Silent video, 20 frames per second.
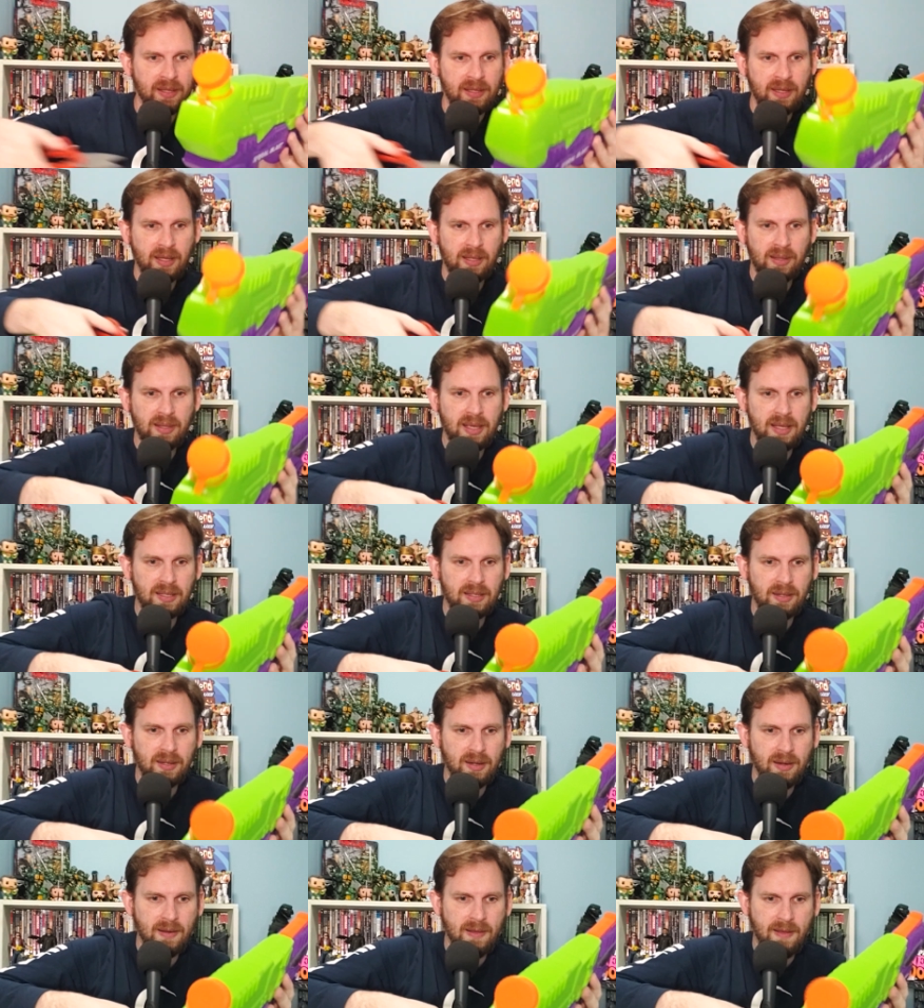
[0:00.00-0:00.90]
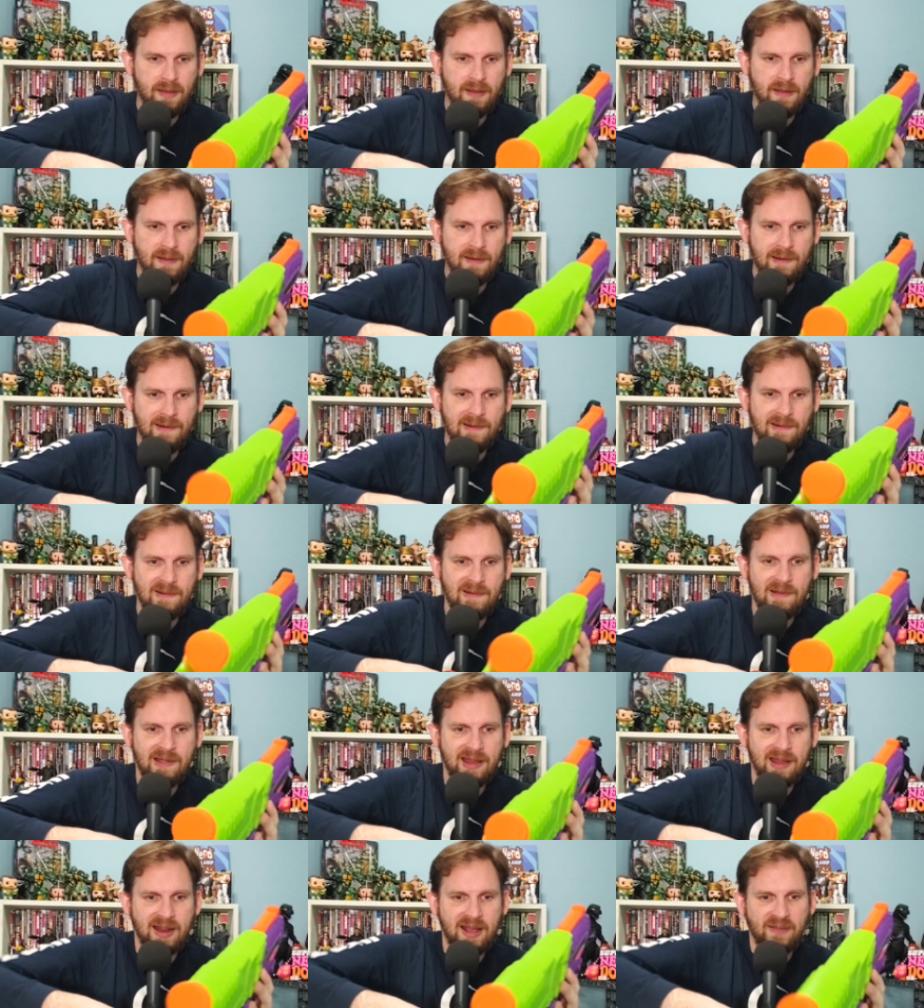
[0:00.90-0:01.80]
Cut that
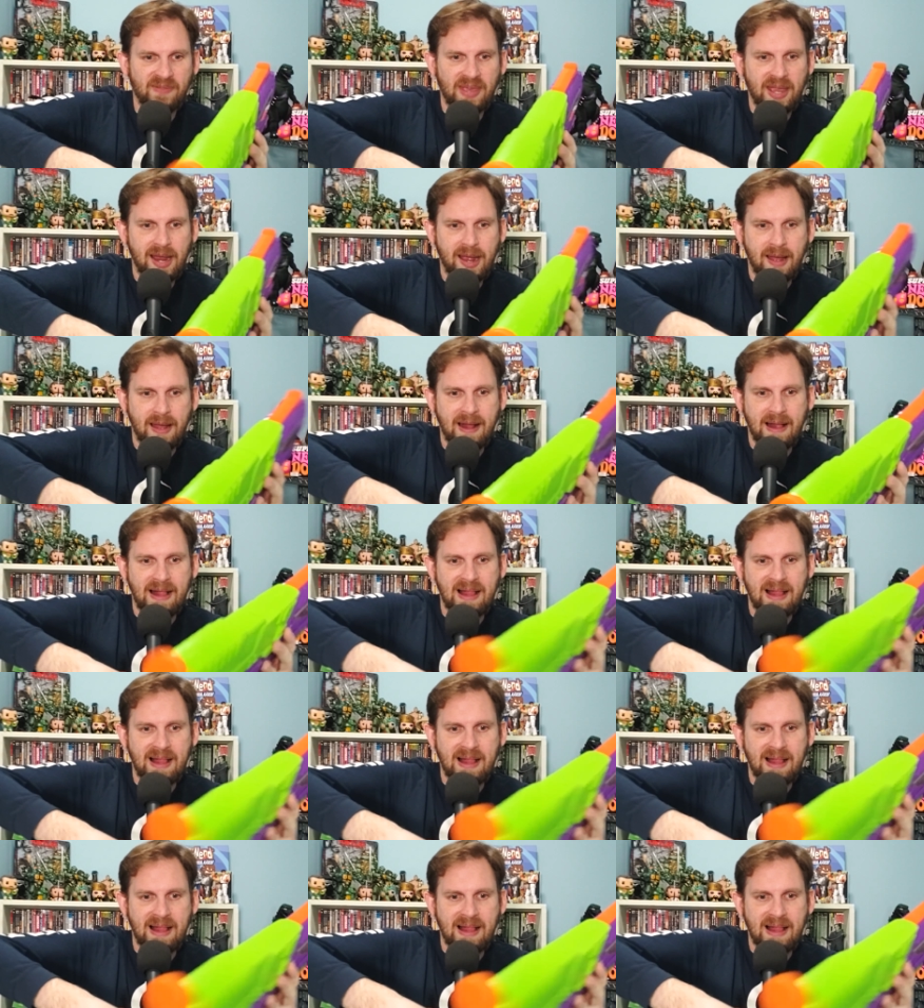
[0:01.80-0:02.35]
right out of there.